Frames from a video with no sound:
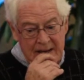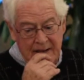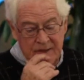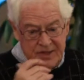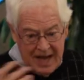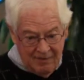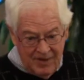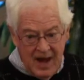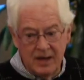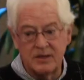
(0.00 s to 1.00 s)
And to see how
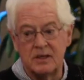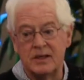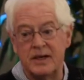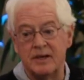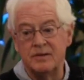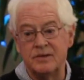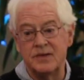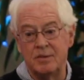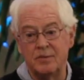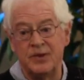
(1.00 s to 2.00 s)
volatile it is in
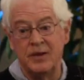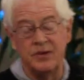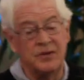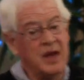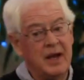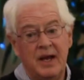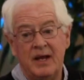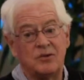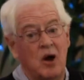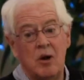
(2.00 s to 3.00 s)
some senses.
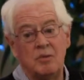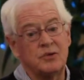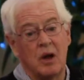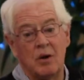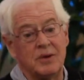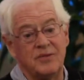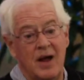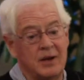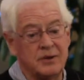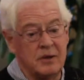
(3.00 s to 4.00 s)
It's almost always
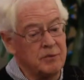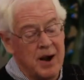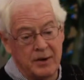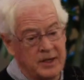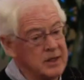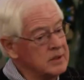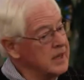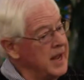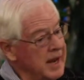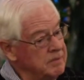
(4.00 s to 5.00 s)
volatile around adult
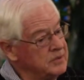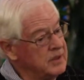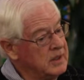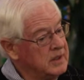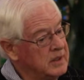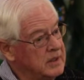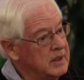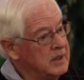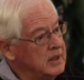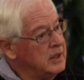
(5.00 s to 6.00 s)
games.
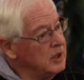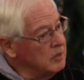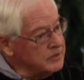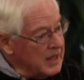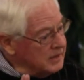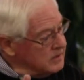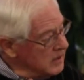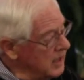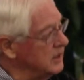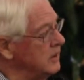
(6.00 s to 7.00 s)
It almost has
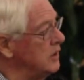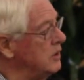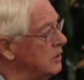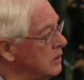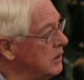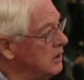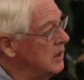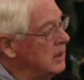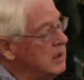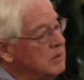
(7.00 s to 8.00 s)
nothing to do
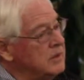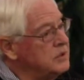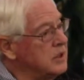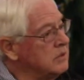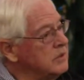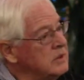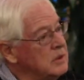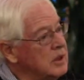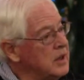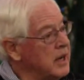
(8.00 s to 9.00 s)
with children
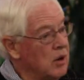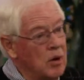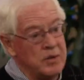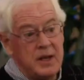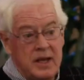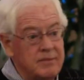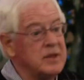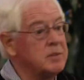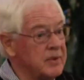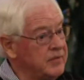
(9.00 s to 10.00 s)
learning or even
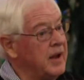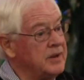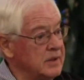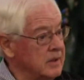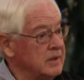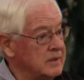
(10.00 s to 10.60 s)
the profession.